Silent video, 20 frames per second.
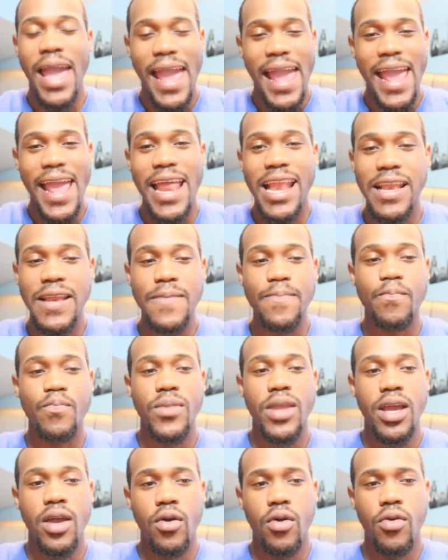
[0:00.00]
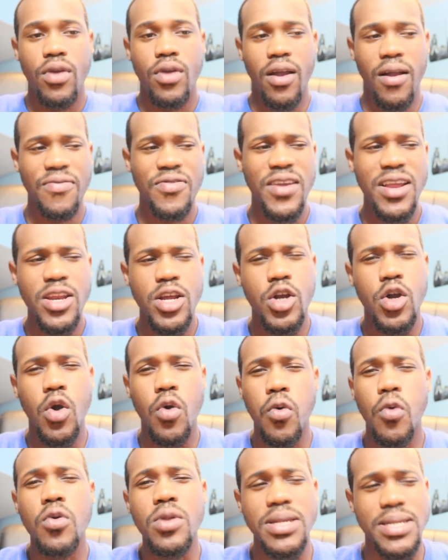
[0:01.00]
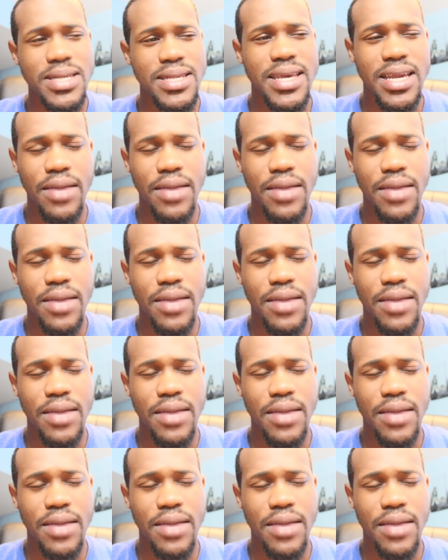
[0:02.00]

And I think the coolest